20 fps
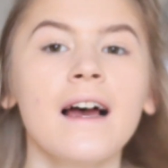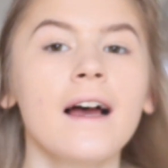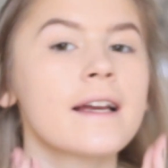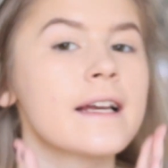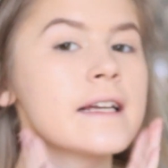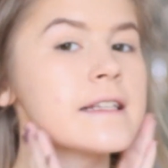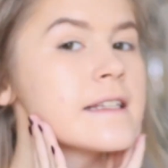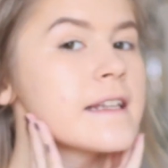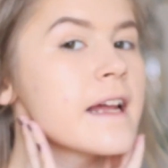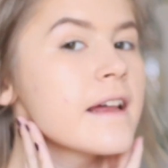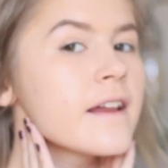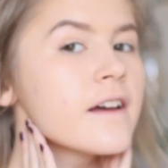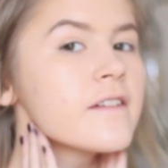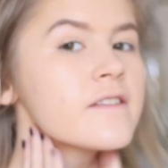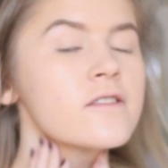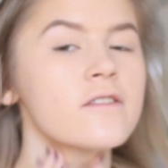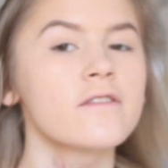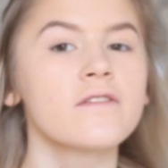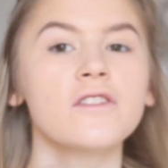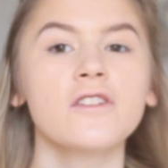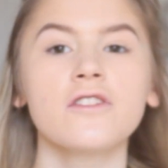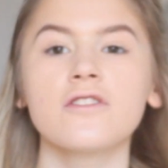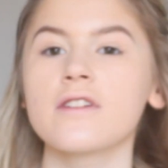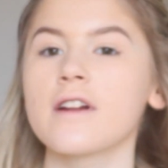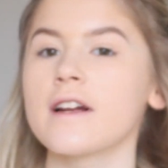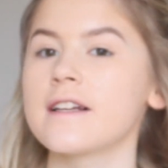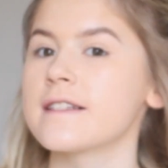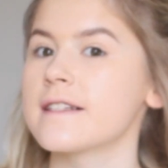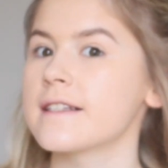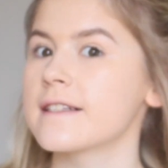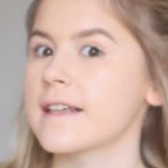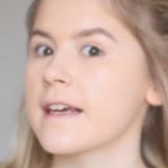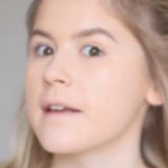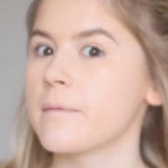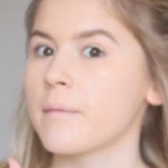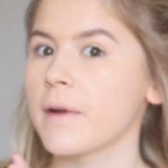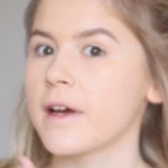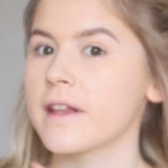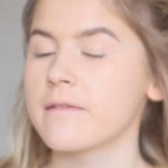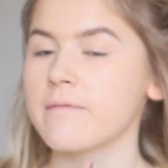Okay, so now that I've sort of neutralised the
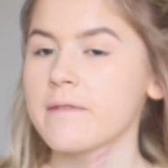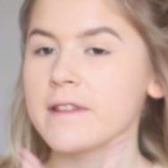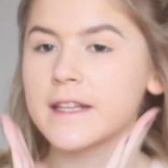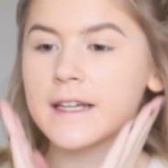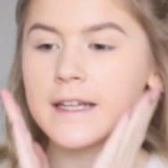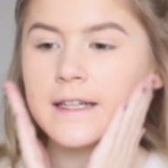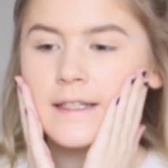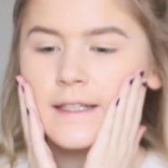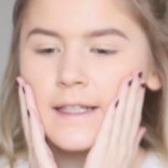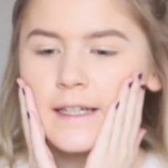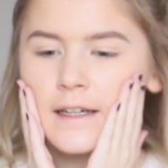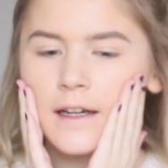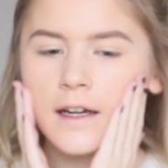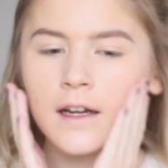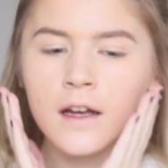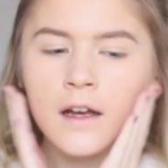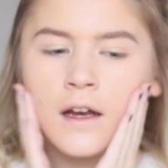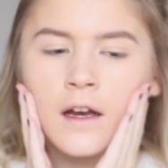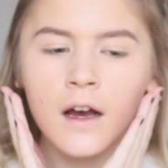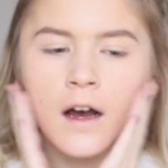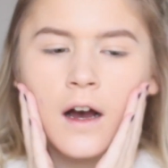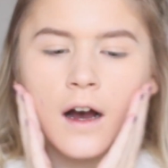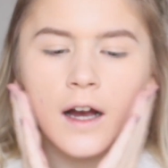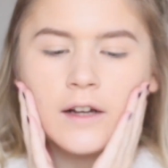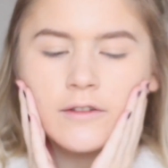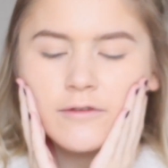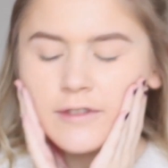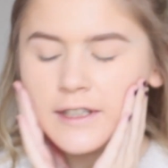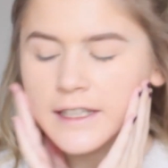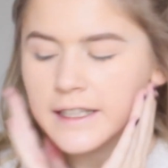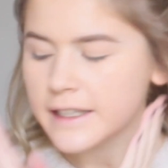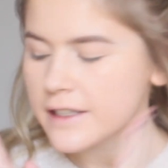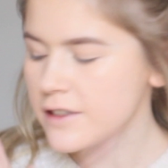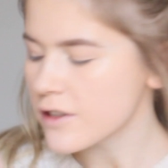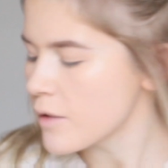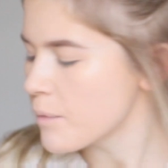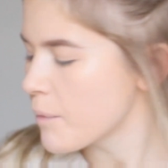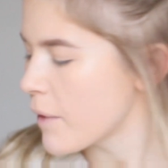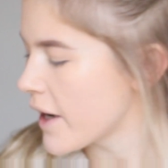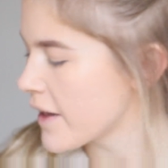skin with the concealer, I really
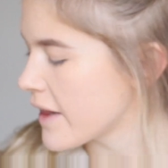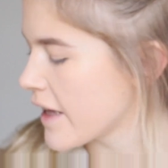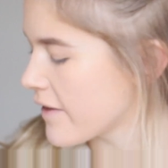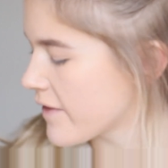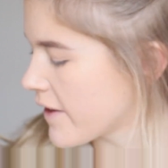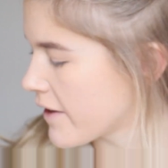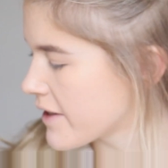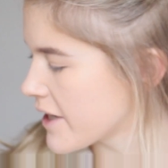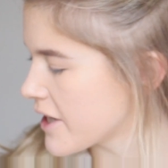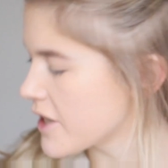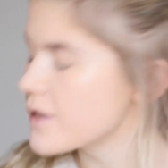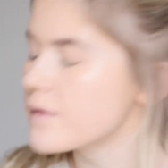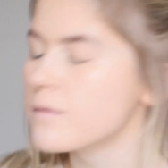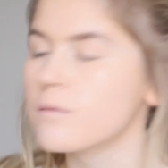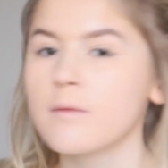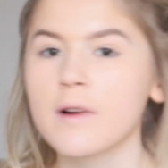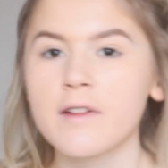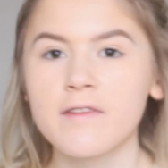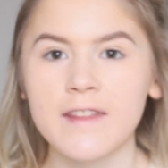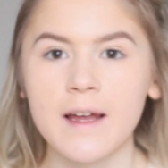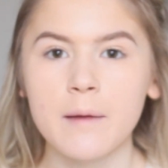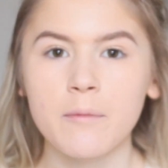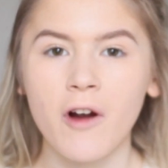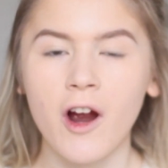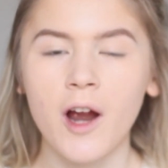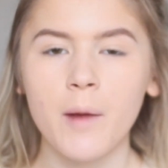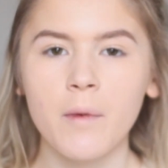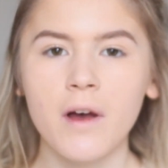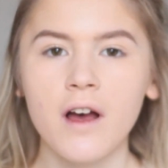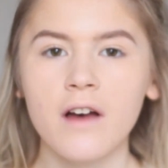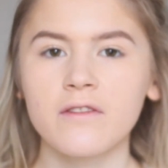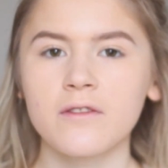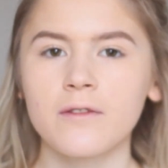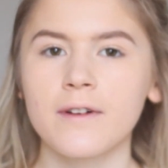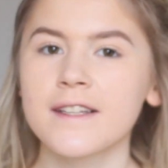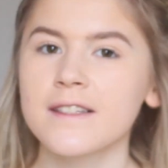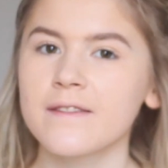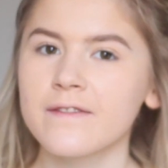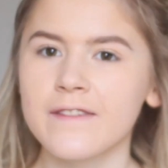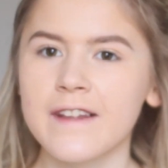don't mind that foundation with that primer,
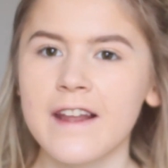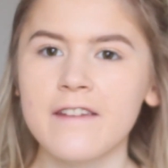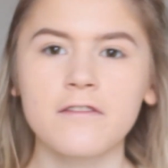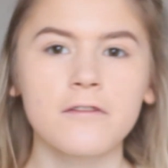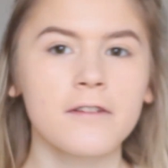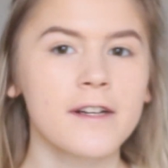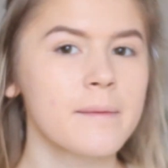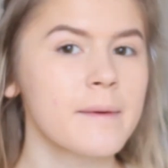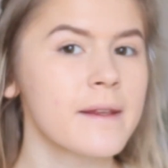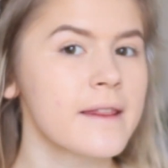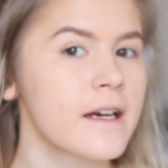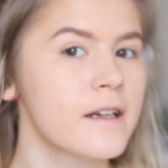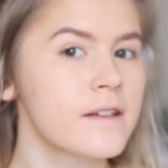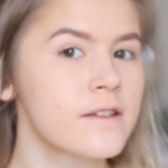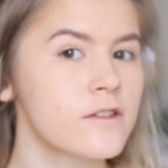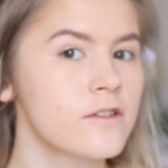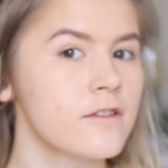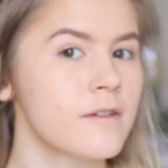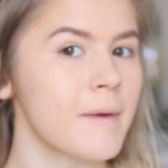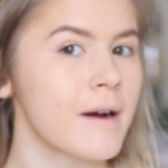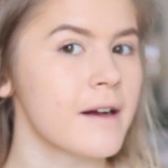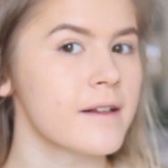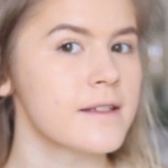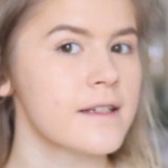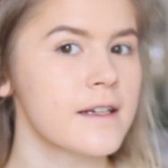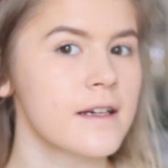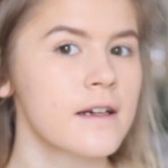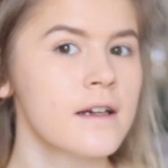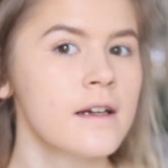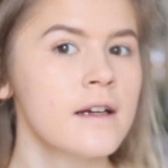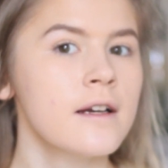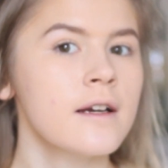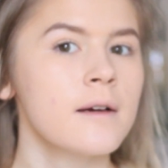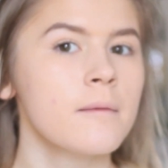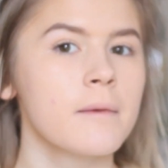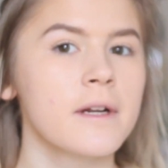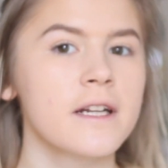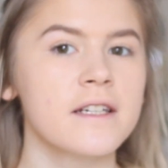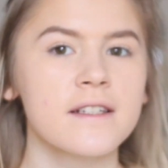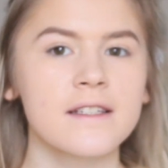otherwise I've never really been that sure about it.
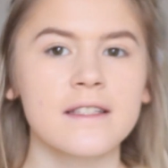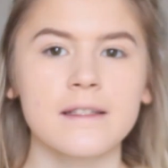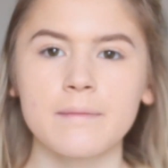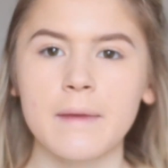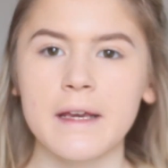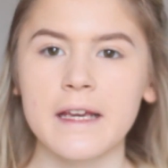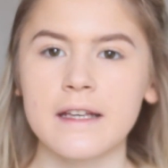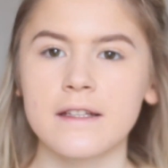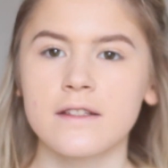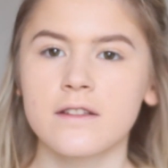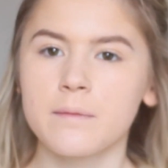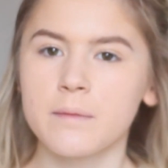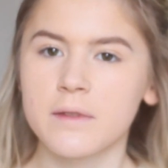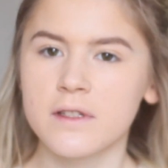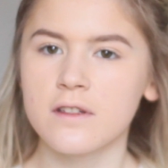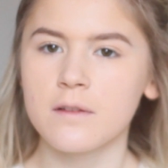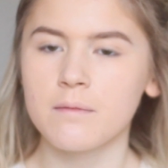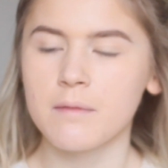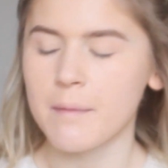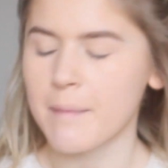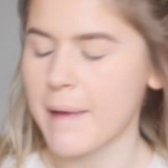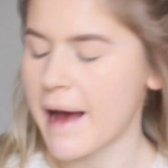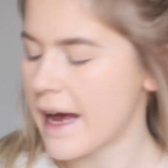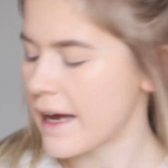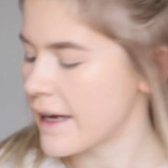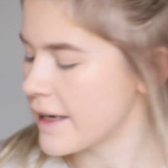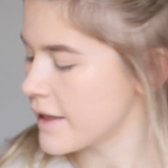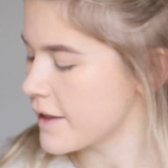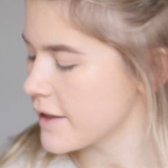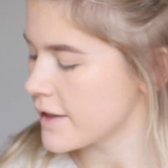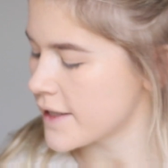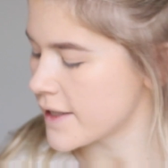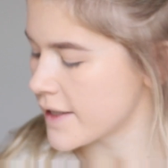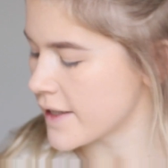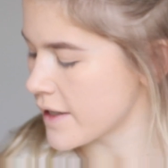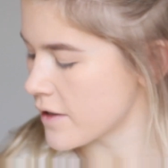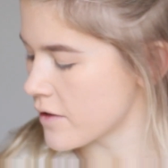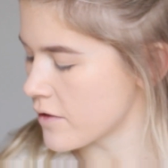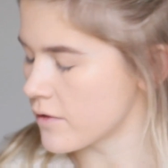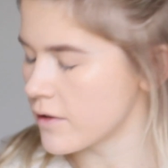But it doesn't make it super matte. It's
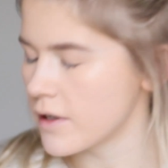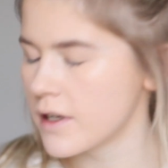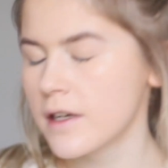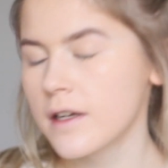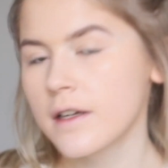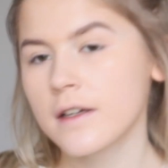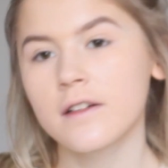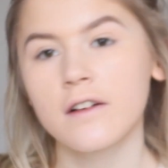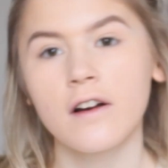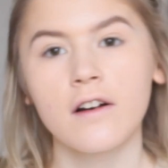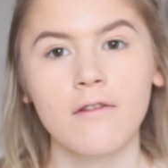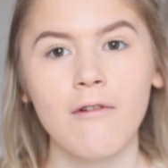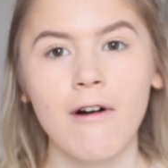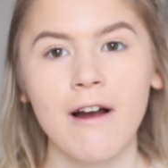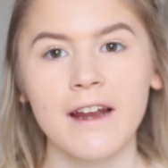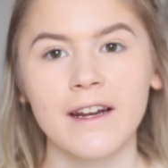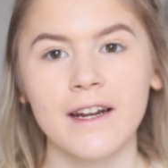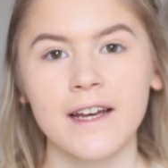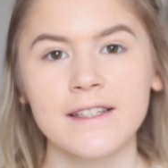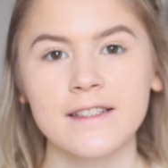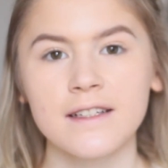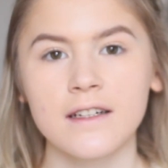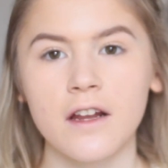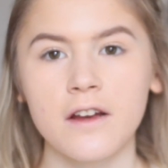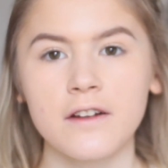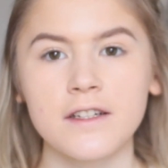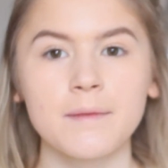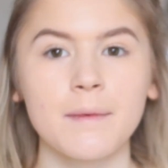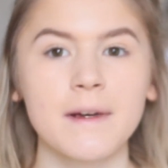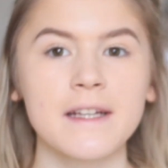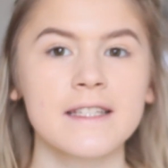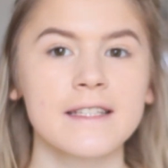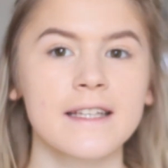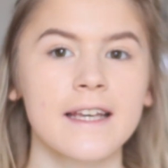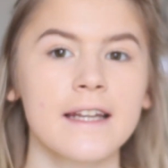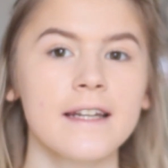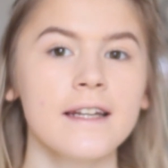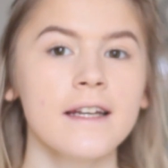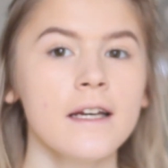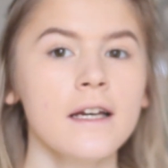still got quite a nice glow to my
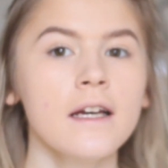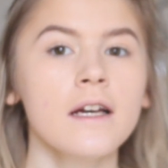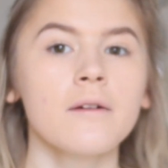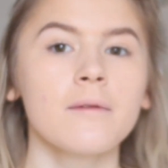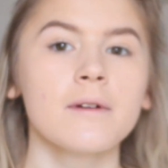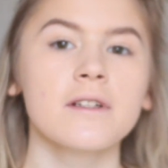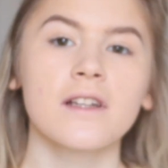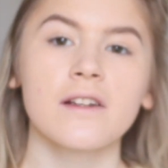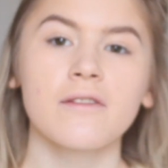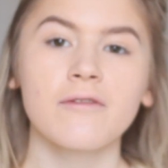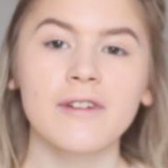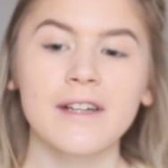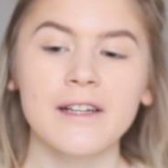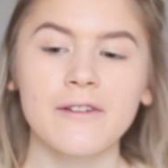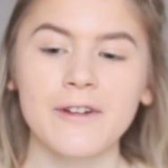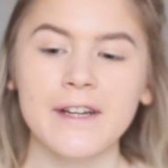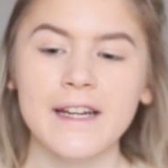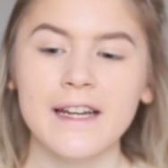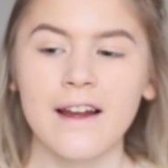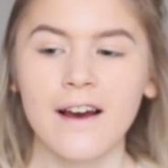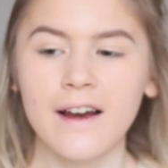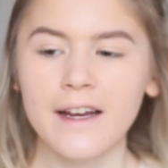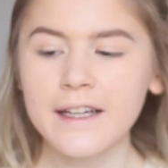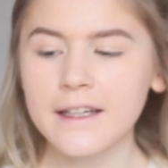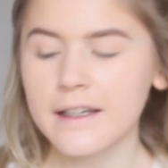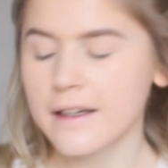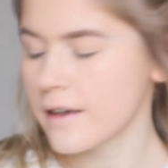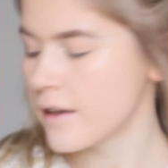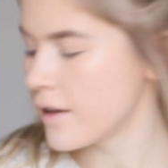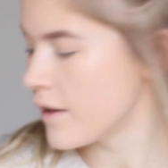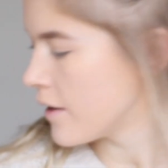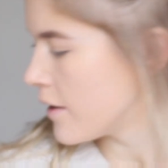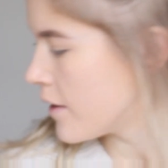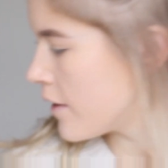skin, which I really like.